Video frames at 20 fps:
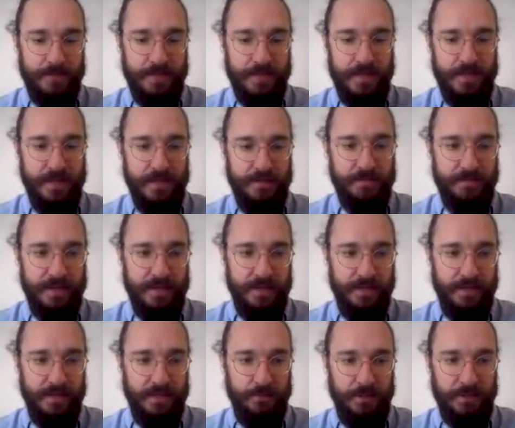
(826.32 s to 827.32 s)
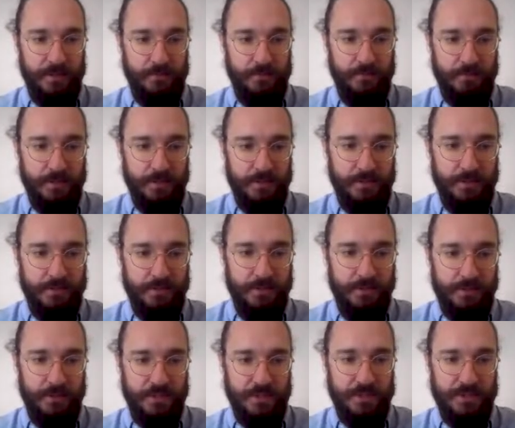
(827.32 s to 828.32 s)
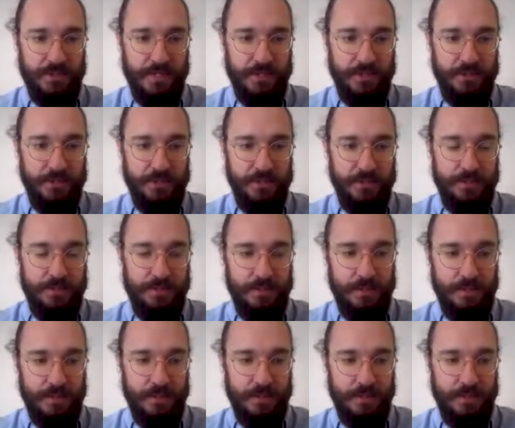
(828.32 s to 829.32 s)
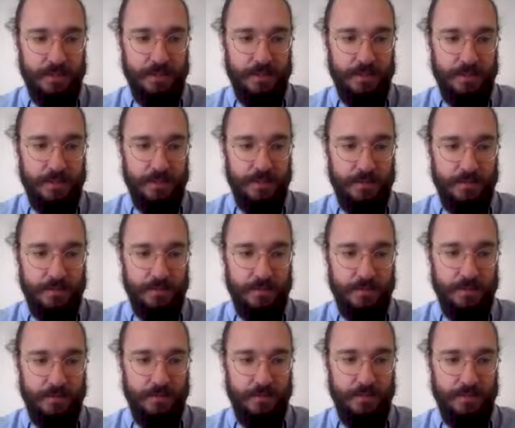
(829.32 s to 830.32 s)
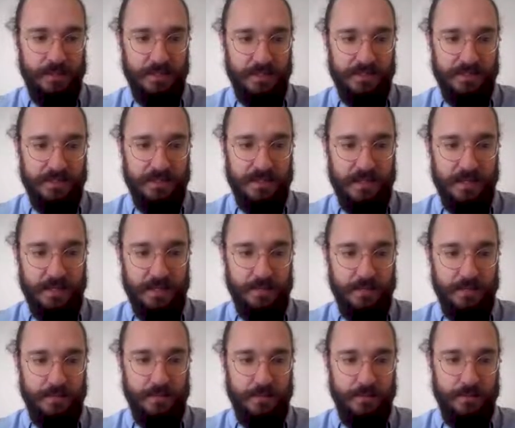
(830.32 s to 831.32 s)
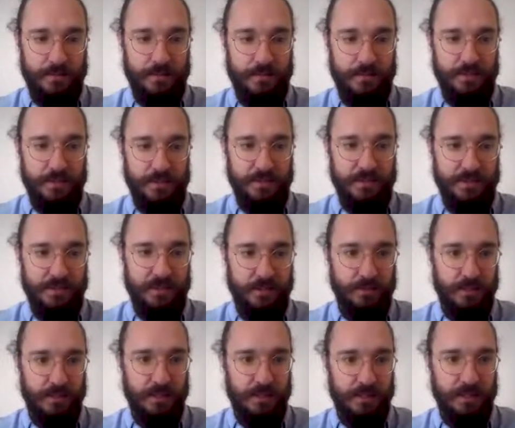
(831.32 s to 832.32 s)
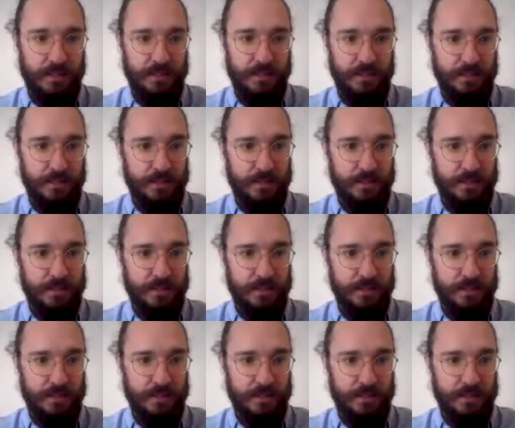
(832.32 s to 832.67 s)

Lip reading: And then finally, we can build the transaction. We can sign it with our secret key,